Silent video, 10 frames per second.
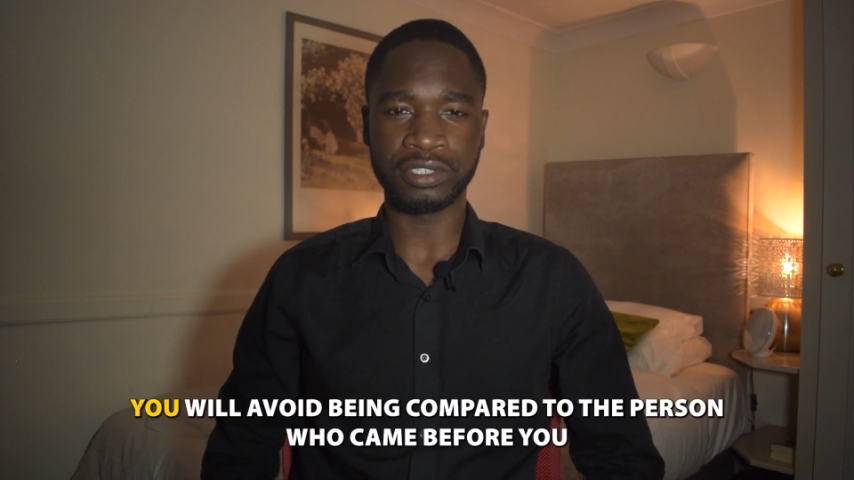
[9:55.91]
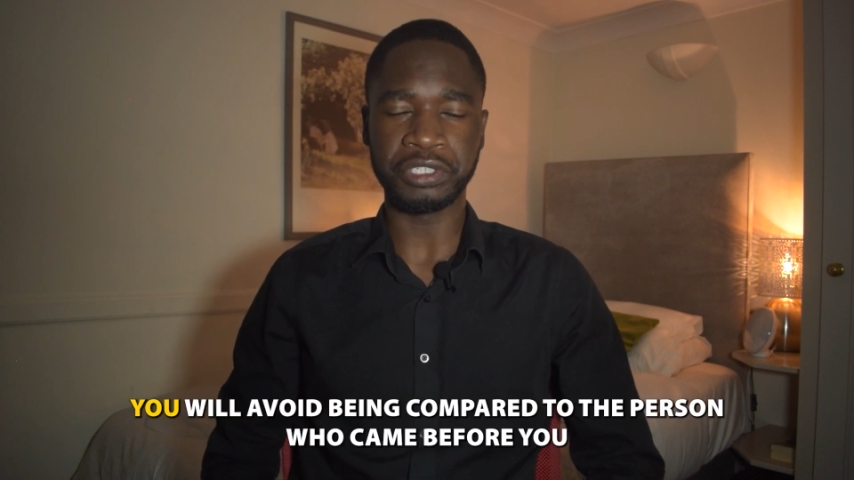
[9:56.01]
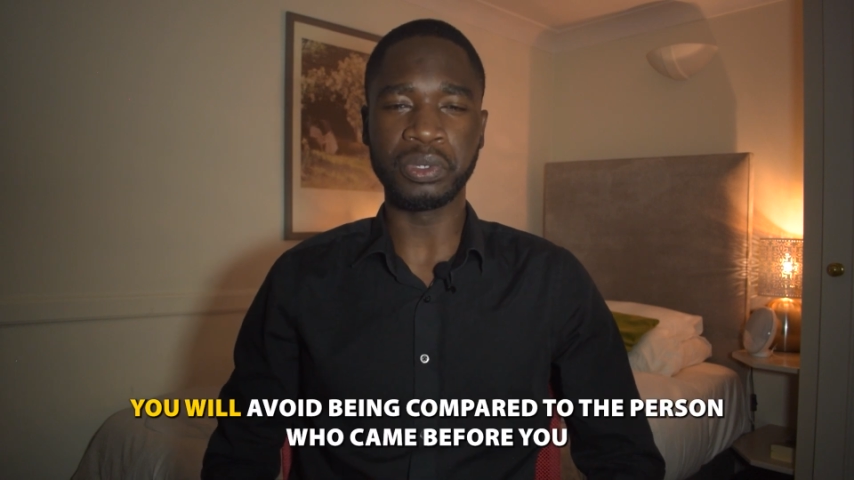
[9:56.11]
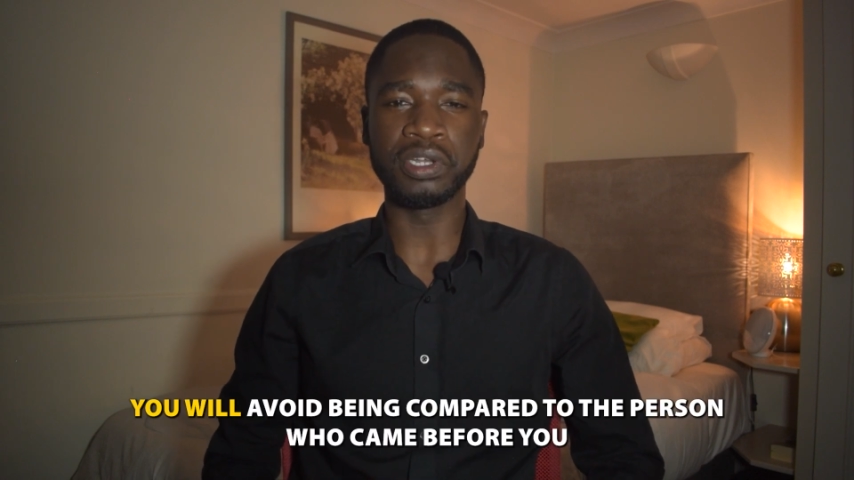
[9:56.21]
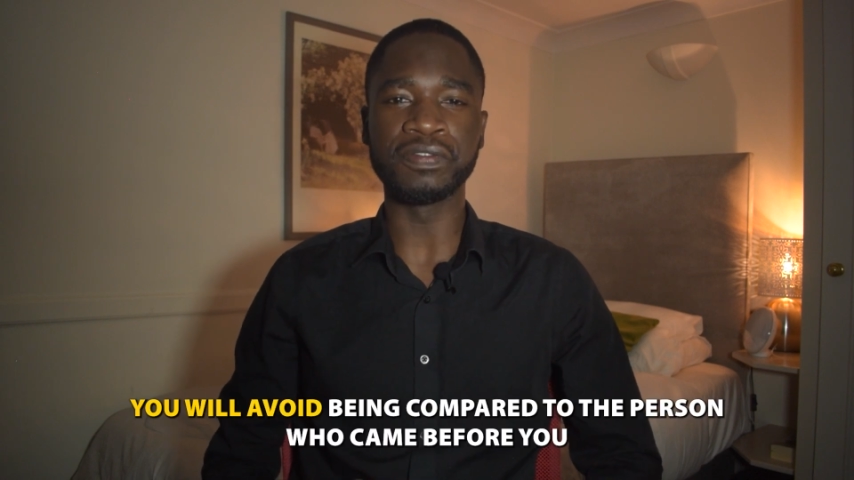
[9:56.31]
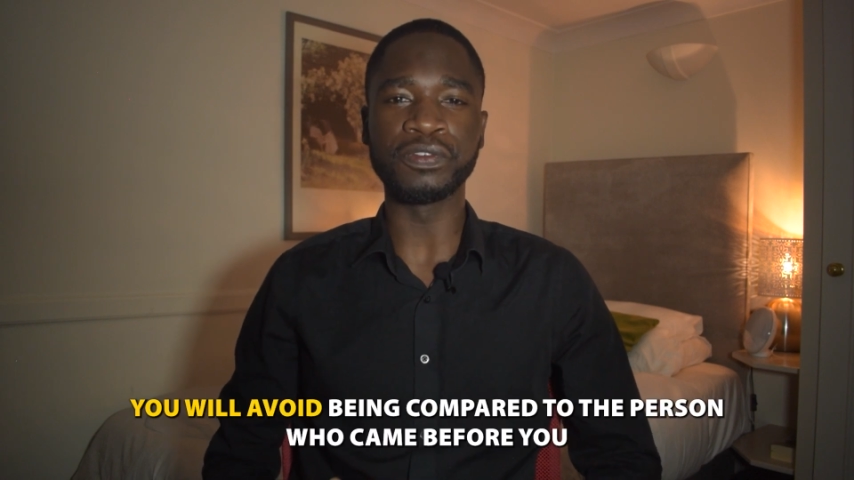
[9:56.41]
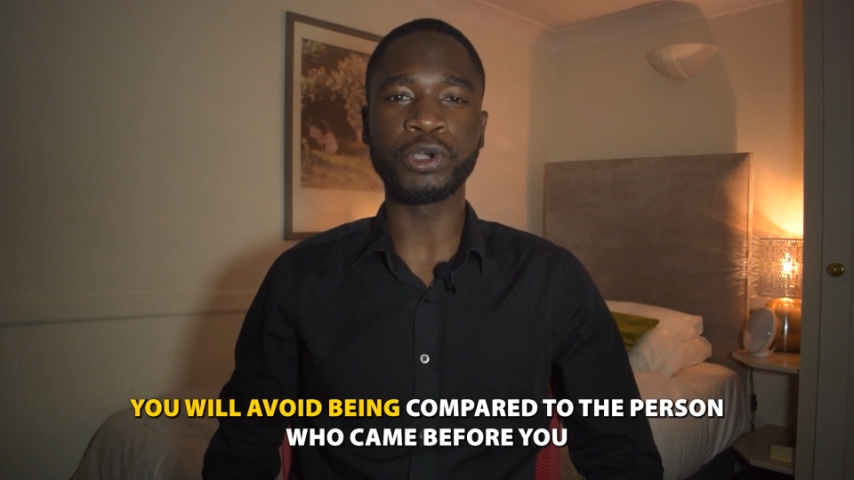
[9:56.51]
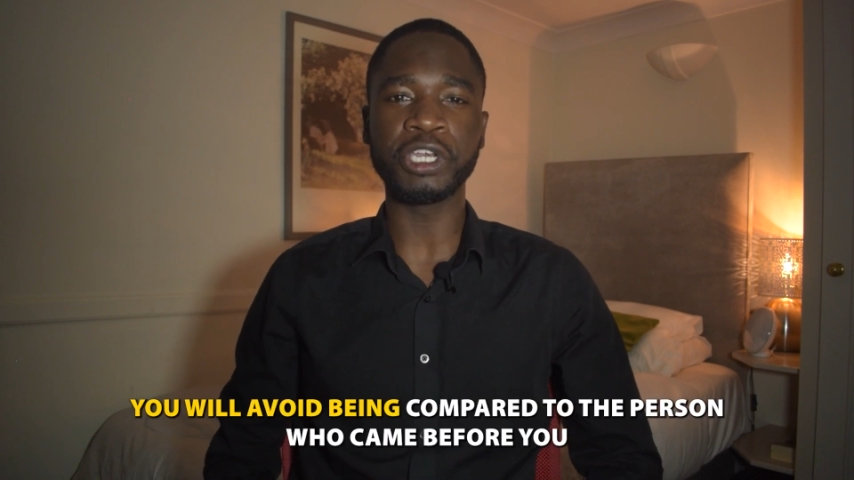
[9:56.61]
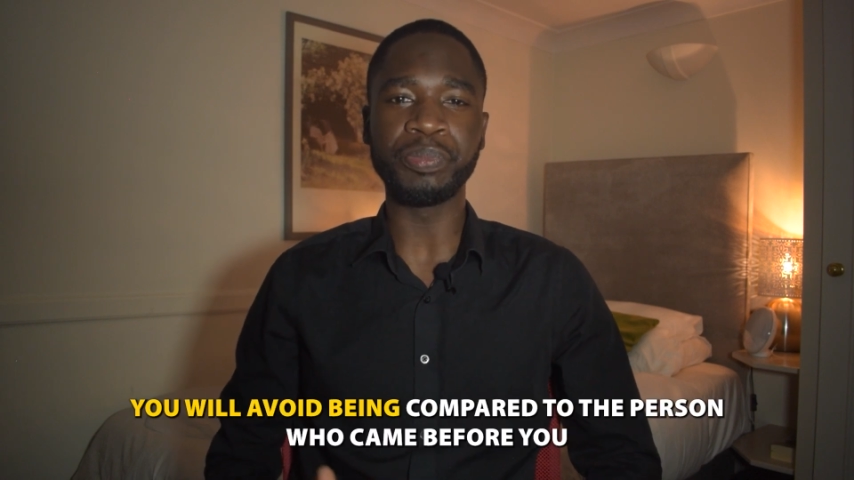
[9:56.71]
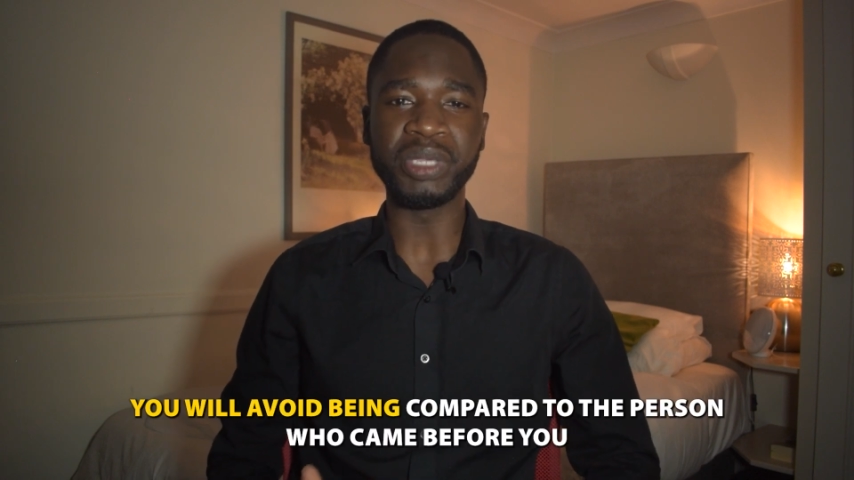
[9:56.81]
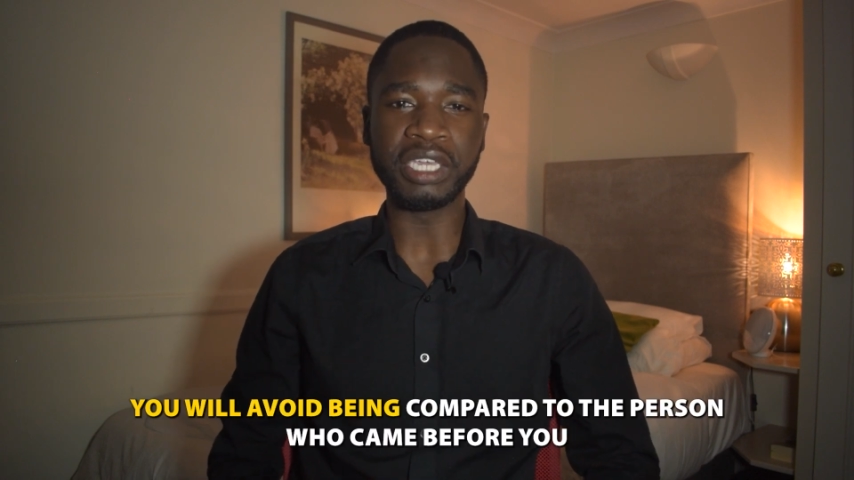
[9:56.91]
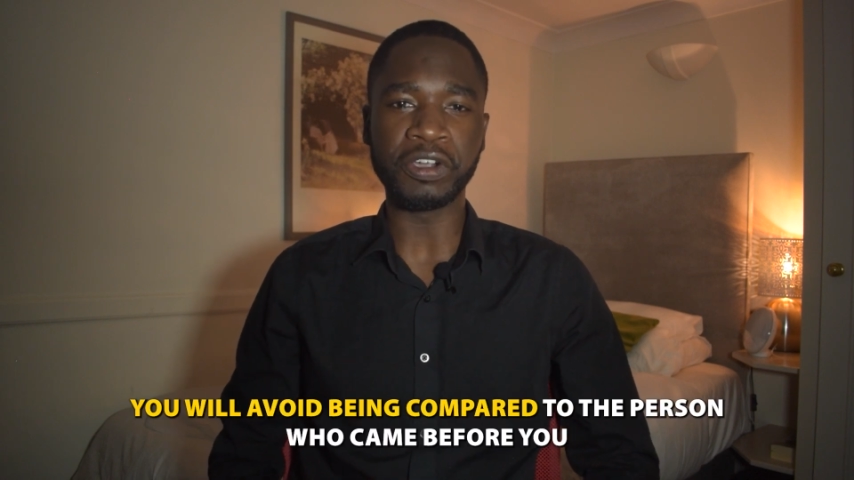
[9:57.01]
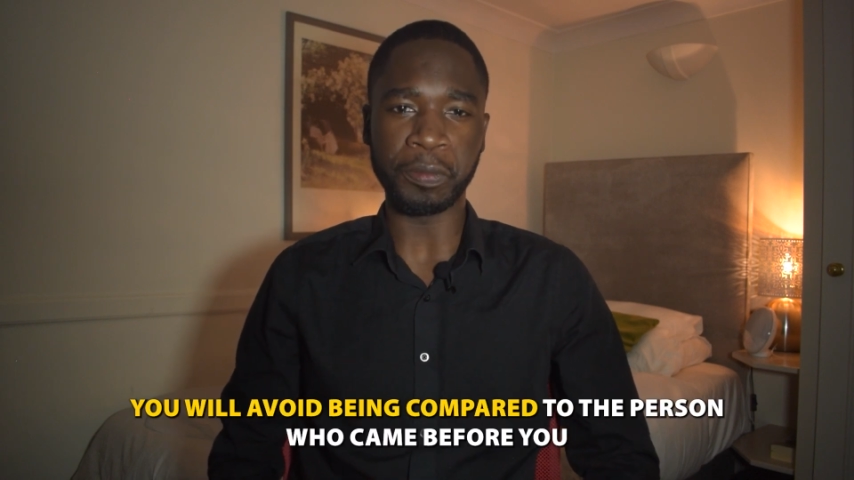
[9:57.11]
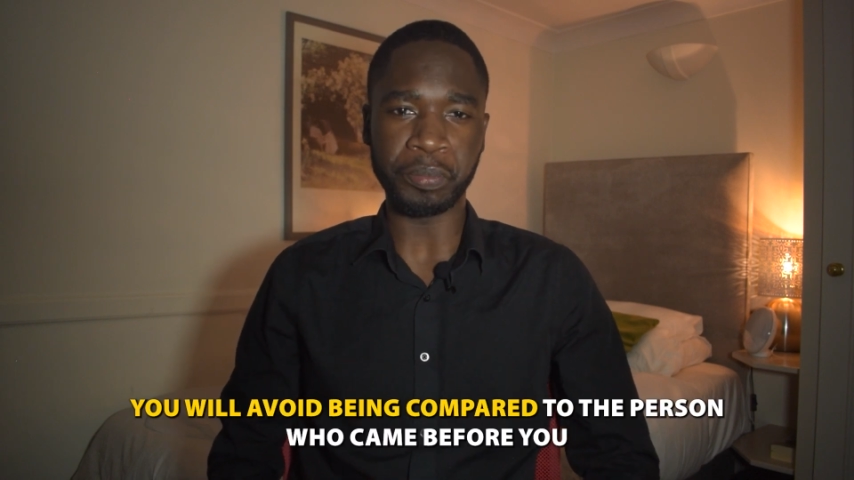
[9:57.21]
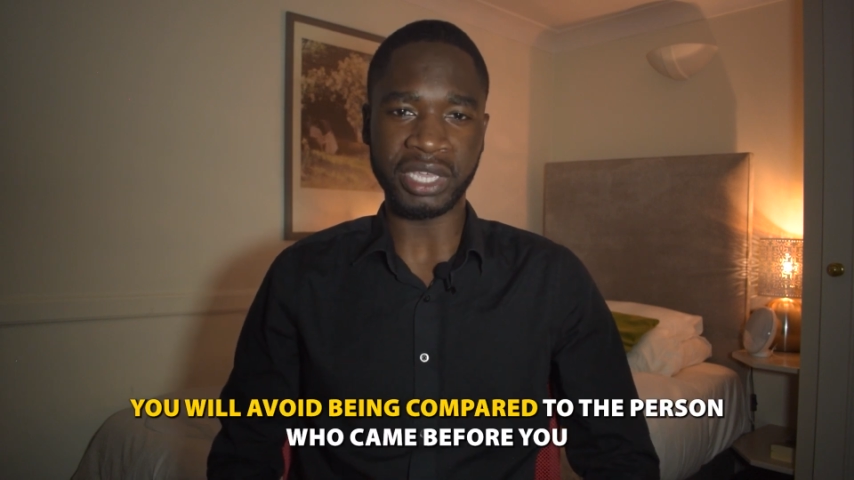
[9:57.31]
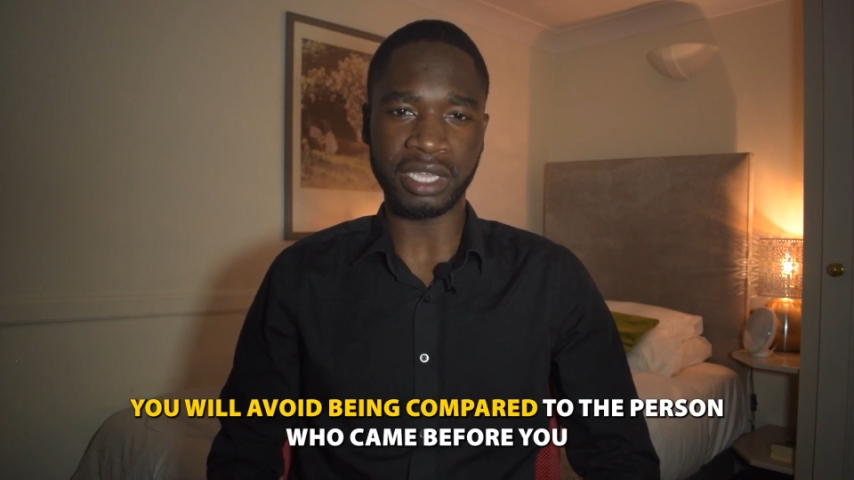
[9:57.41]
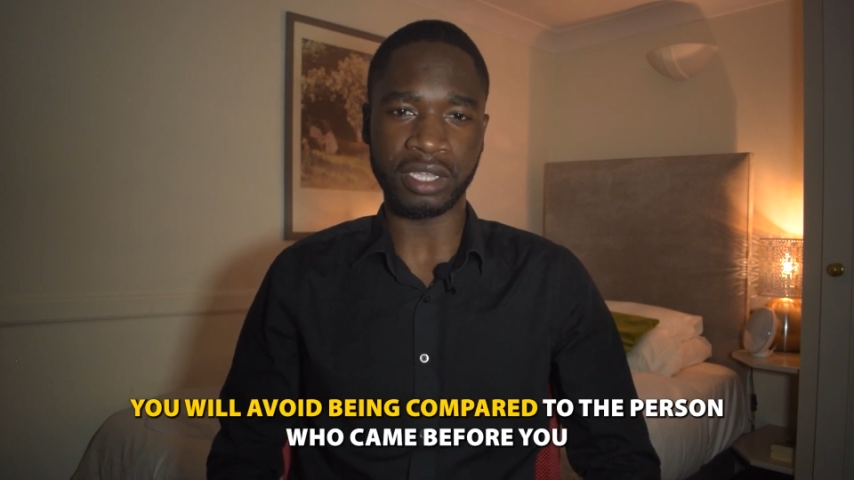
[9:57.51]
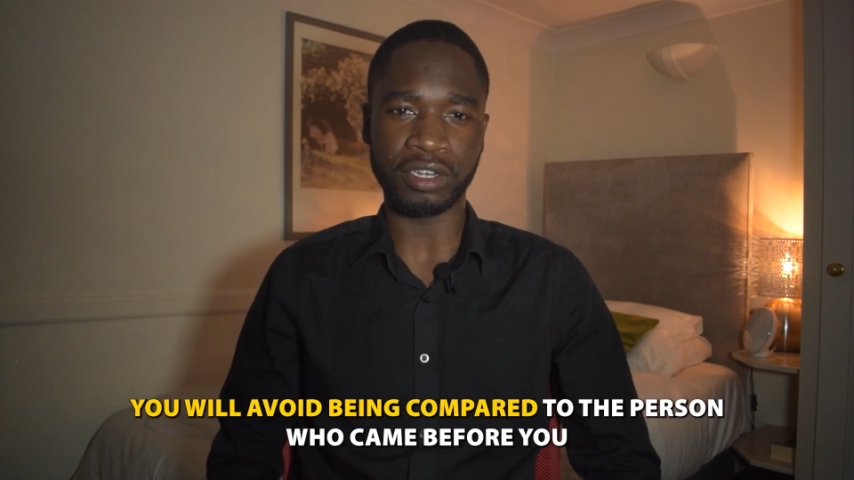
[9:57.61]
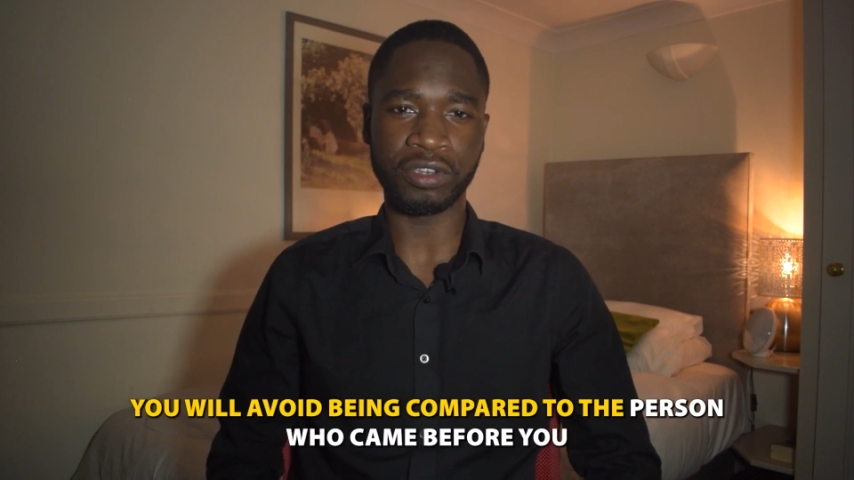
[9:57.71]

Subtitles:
you will avoid being compared